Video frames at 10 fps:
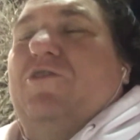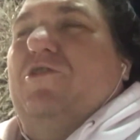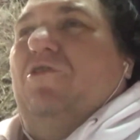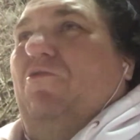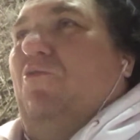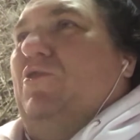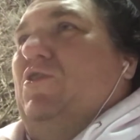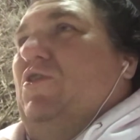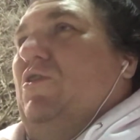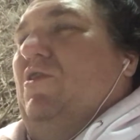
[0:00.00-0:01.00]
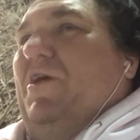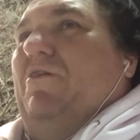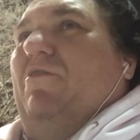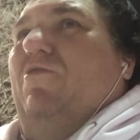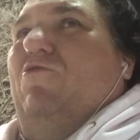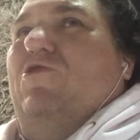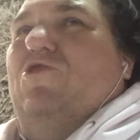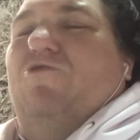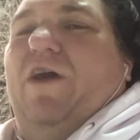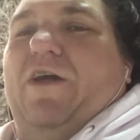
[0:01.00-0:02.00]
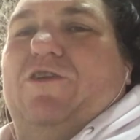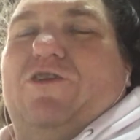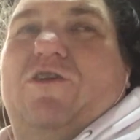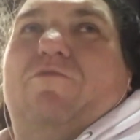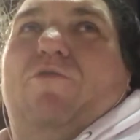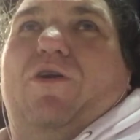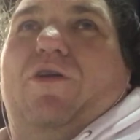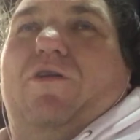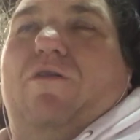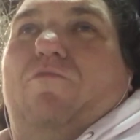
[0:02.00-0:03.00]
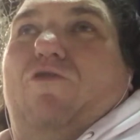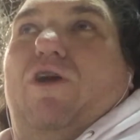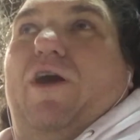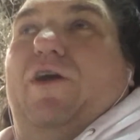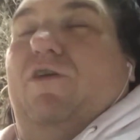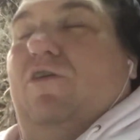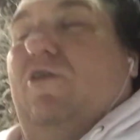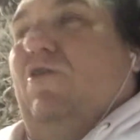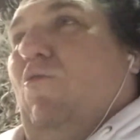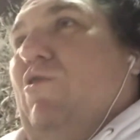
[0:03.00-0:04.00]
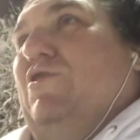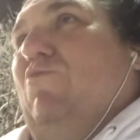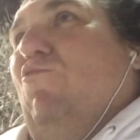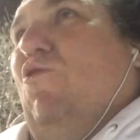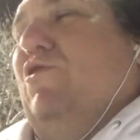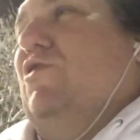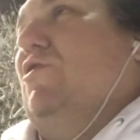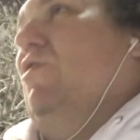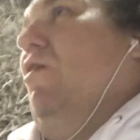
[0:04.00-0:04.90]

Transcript: so it was like a little scratch, but I'm glad it wasn't worse.